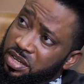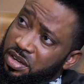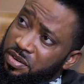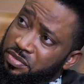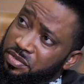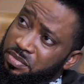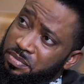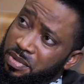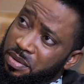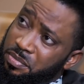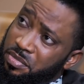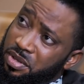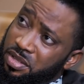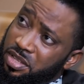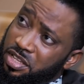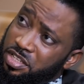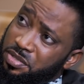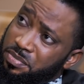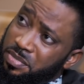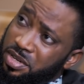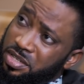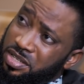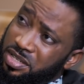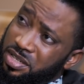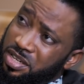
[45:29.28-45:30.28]
yourself to my
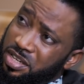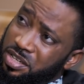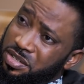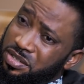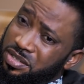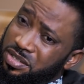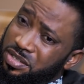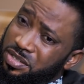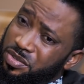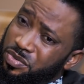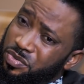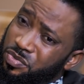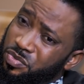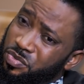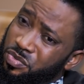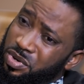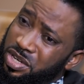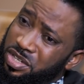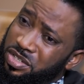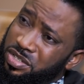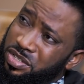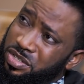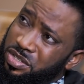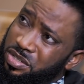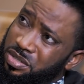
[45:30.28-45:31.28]
mother's machinations and
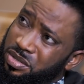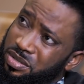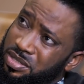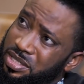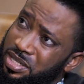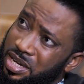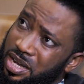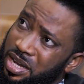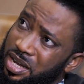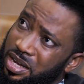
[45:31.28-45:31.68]
waste your